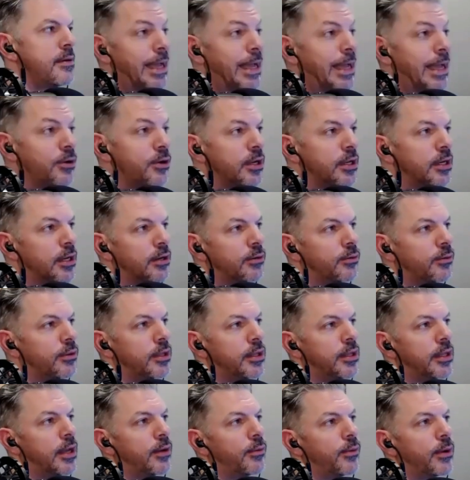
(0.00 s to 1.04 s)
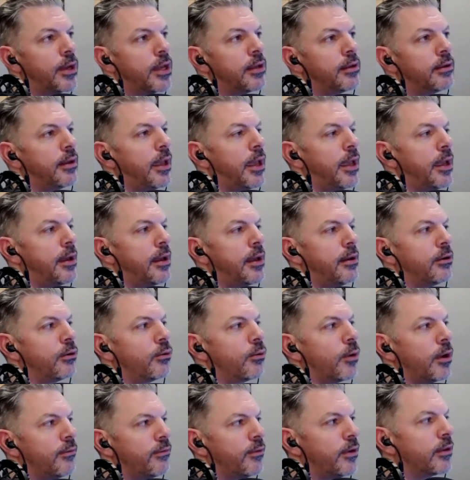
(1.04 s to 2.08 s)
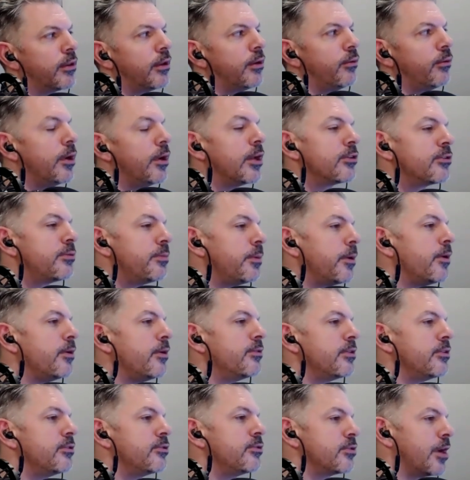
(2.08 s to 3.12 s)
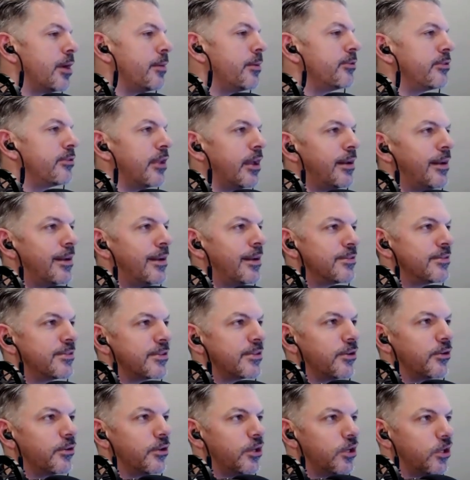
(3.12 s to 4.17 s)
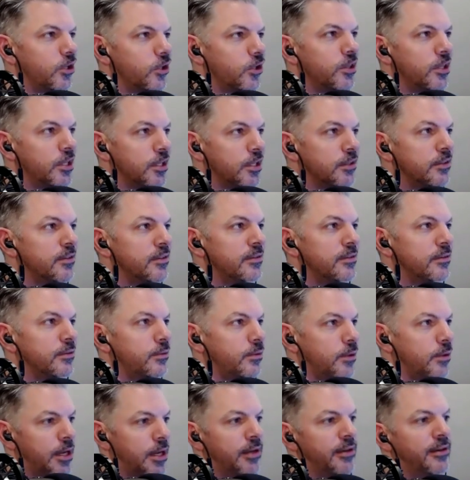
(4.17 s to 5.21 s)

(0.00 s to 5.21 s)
allow you to connect with it in that way. And quite frankly, re experiencing trauma is not necessarily a good thing. No.